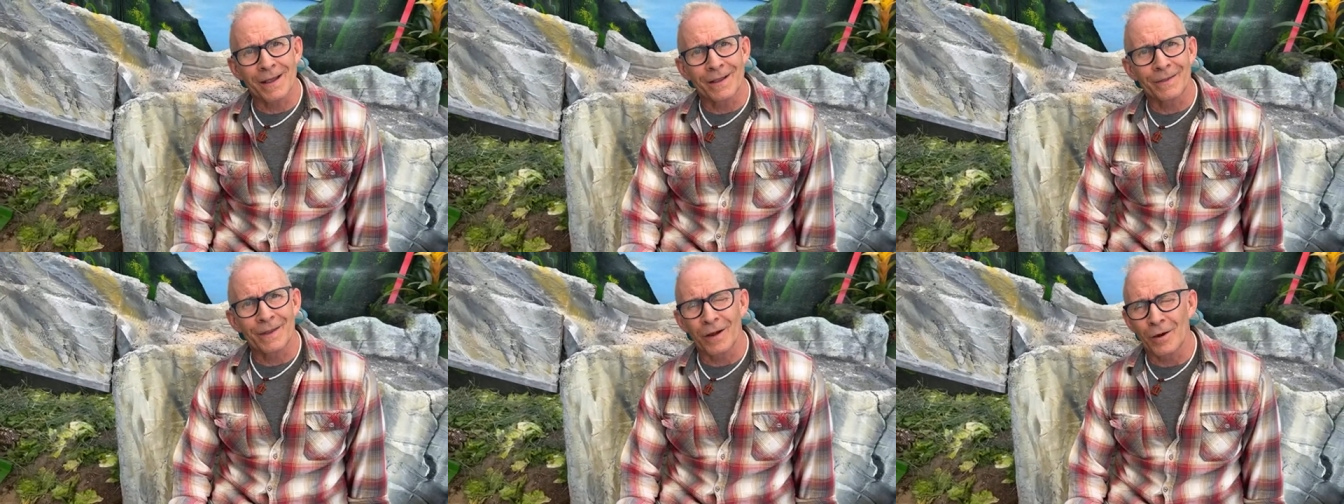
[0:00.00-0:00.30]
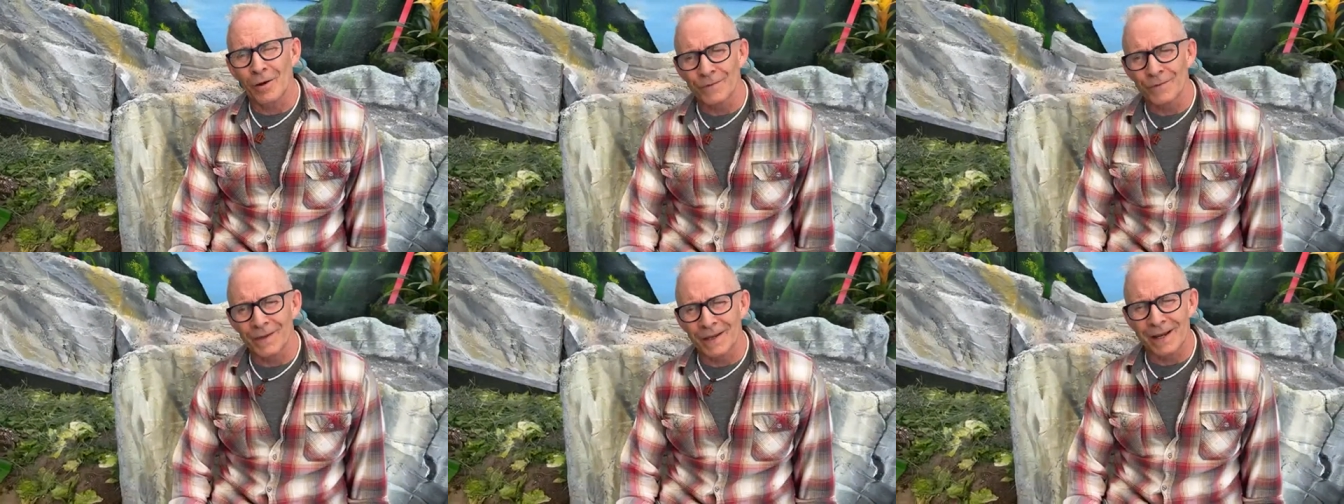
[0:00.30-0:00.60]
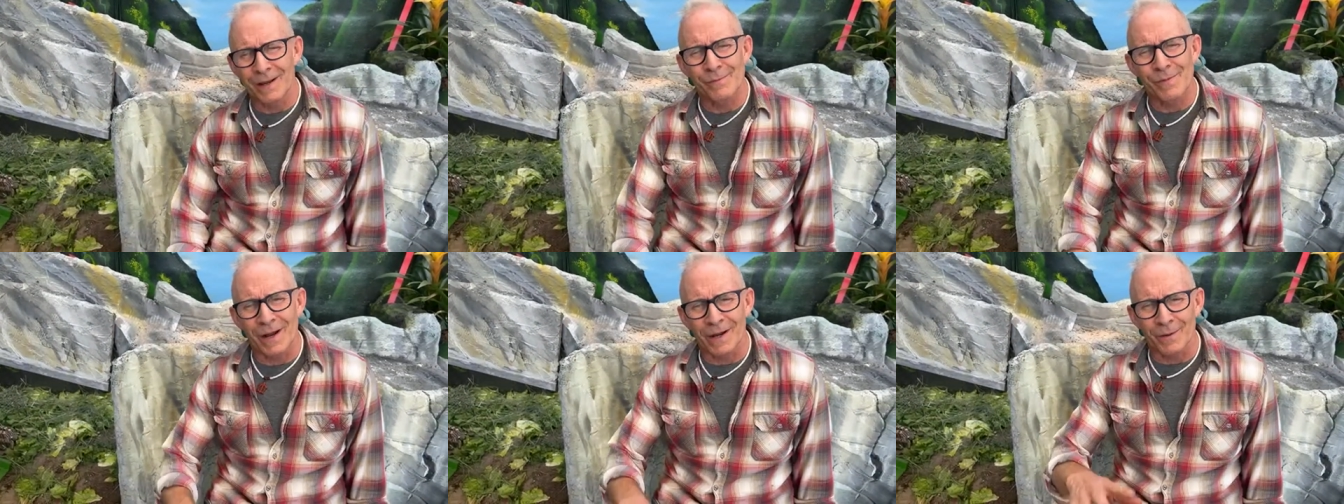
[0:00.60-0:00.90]
the whole thing
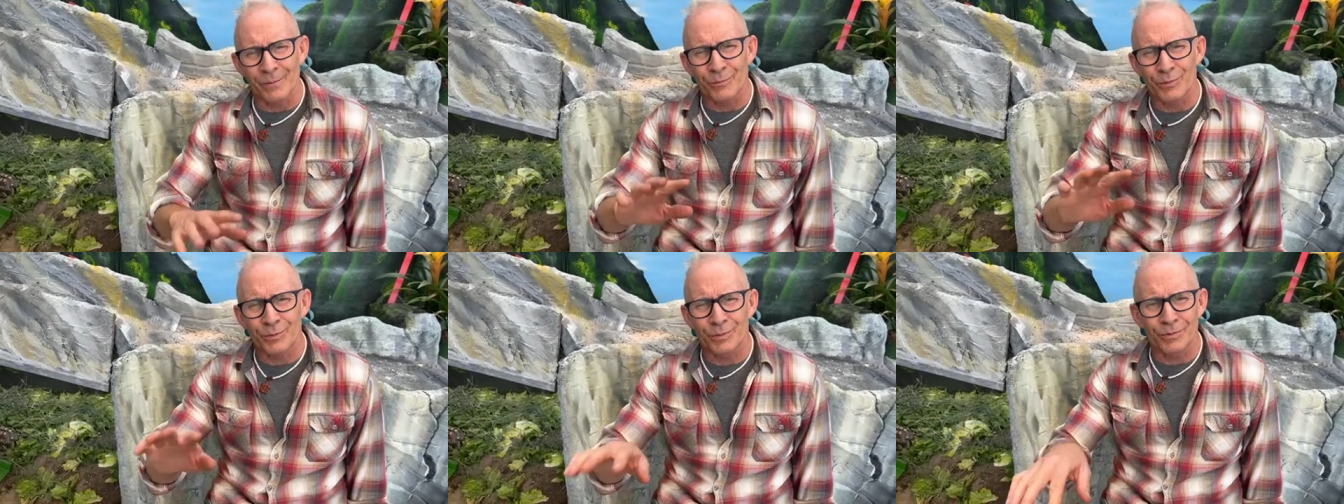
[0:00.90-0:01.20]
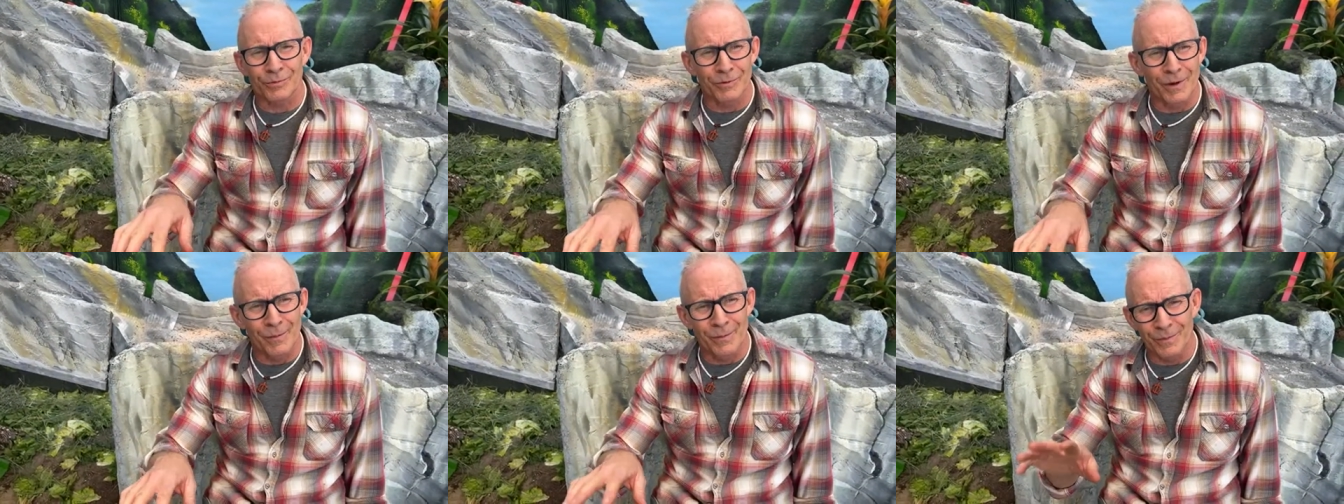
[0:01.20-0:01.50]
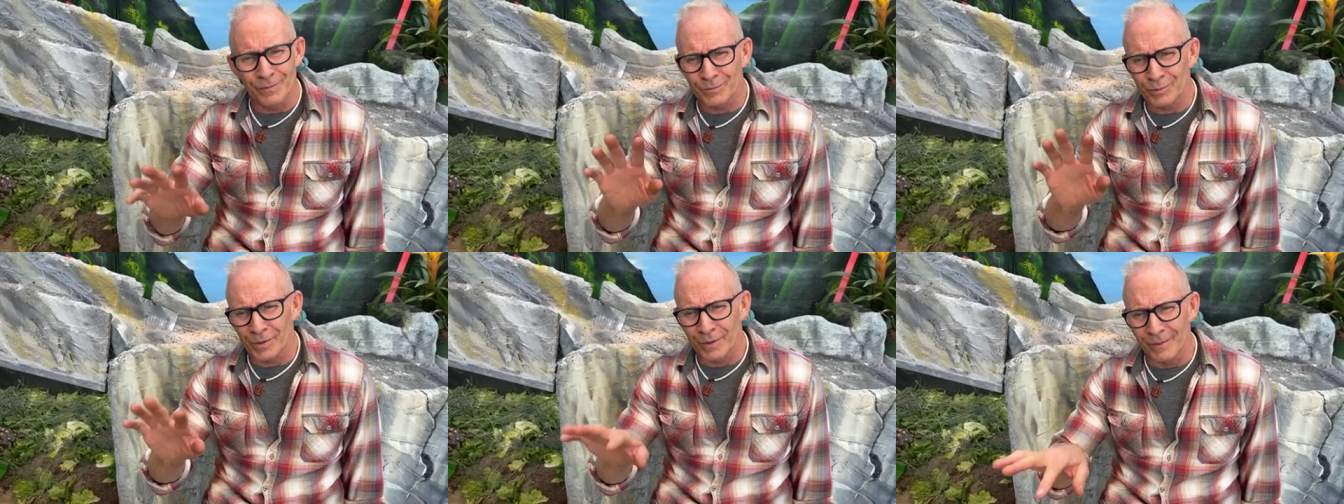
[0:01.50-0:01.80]
about a
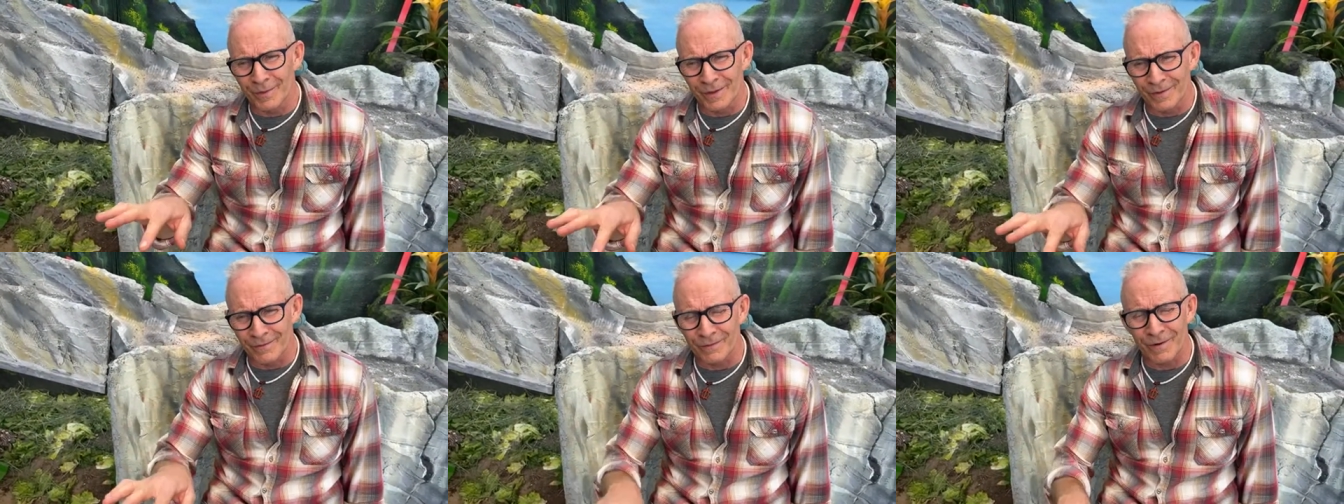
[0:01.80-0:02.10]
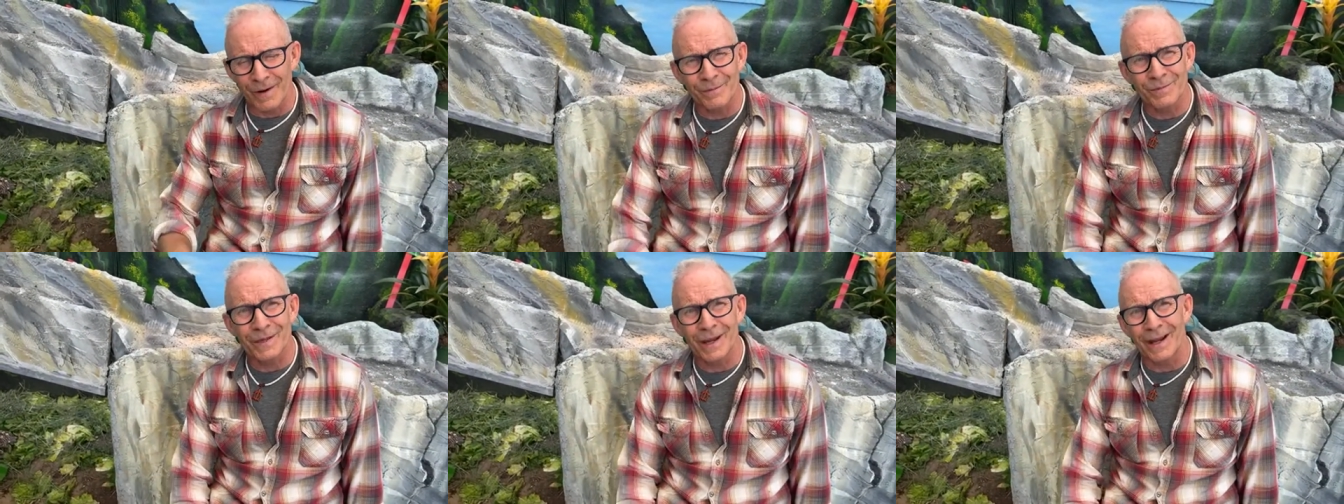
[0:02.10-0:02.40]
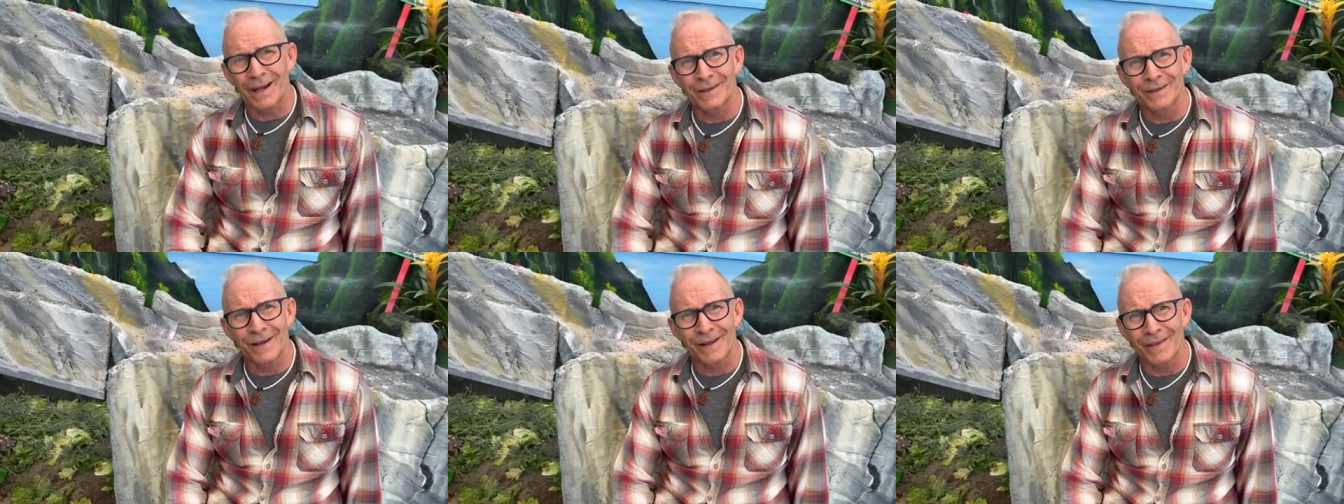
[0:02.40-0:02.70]
primitive
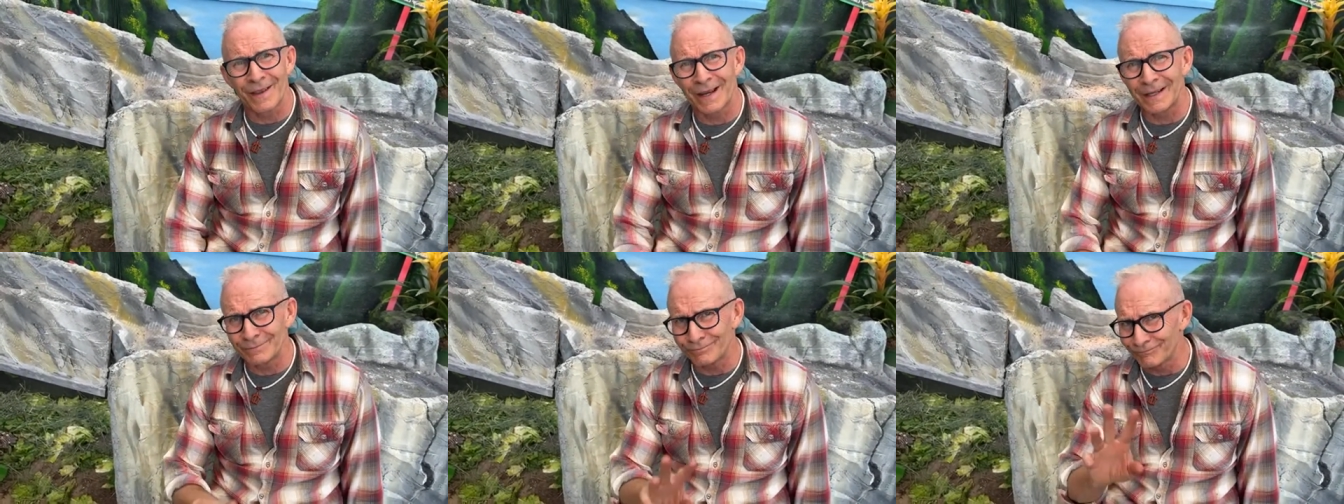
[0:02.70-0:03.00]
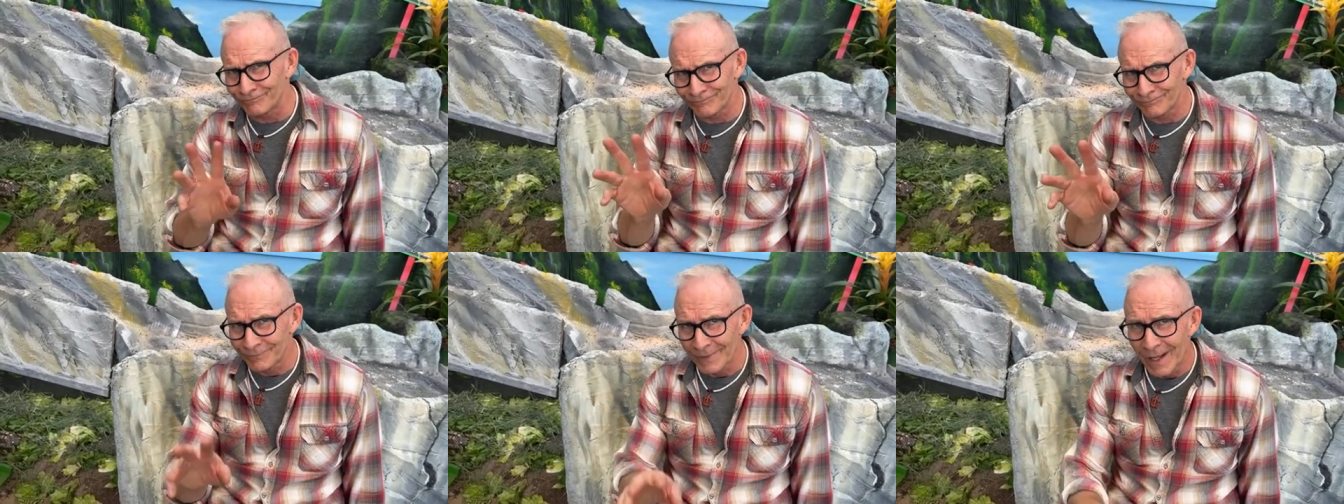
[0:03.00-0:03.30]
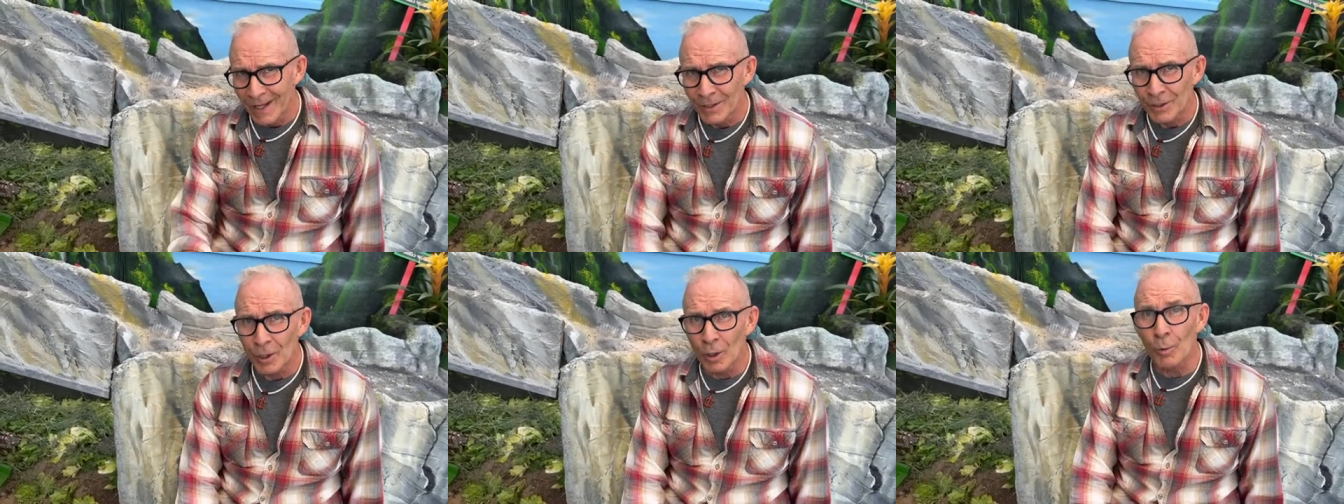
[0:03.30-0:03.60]
reptile and all that,
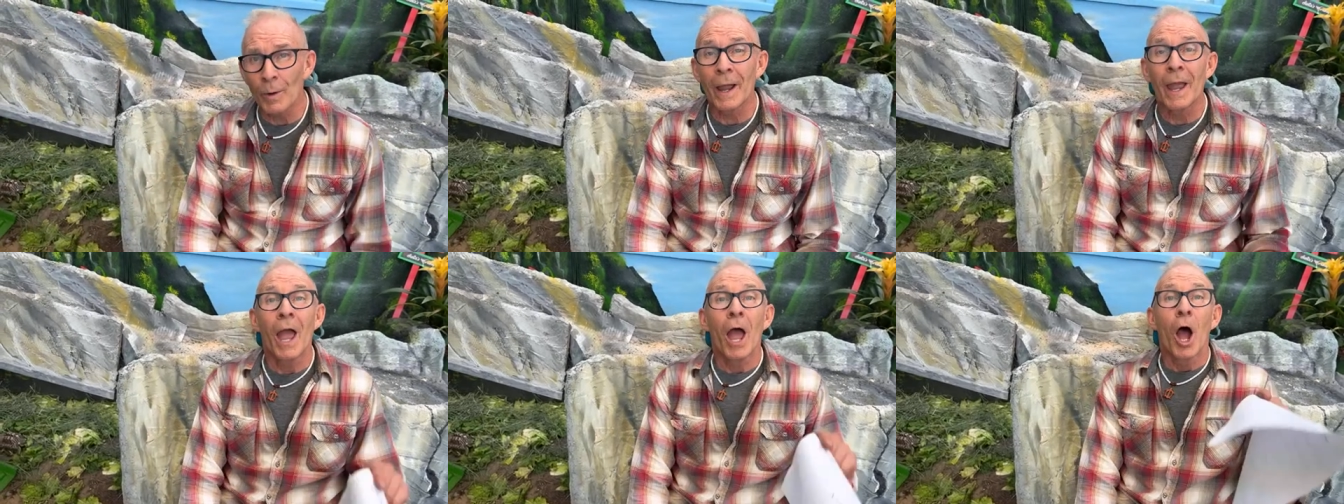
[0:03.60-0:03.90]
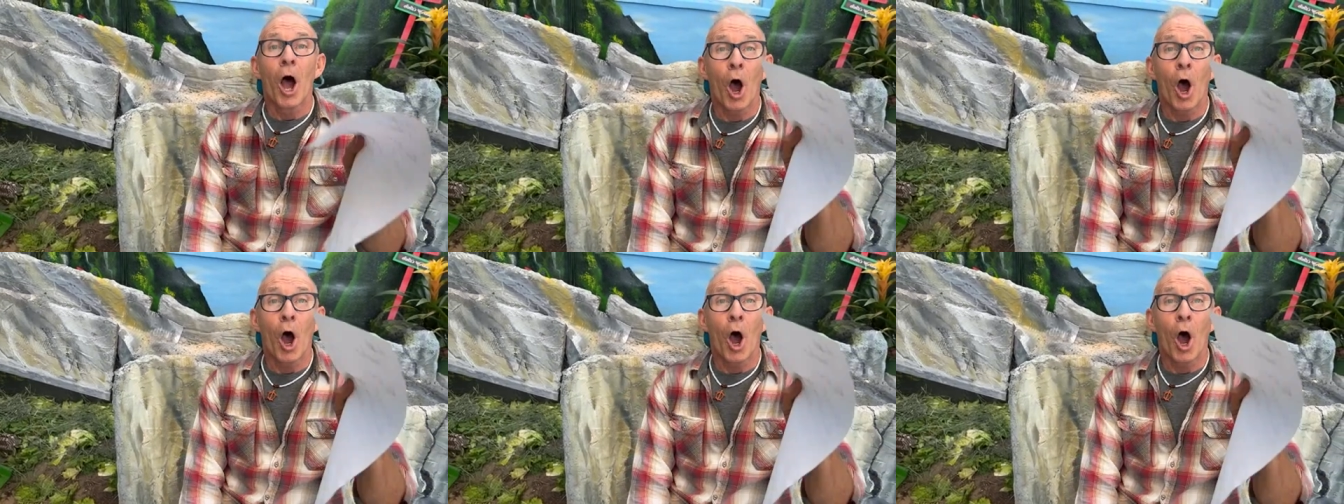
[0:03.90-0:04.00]
no way.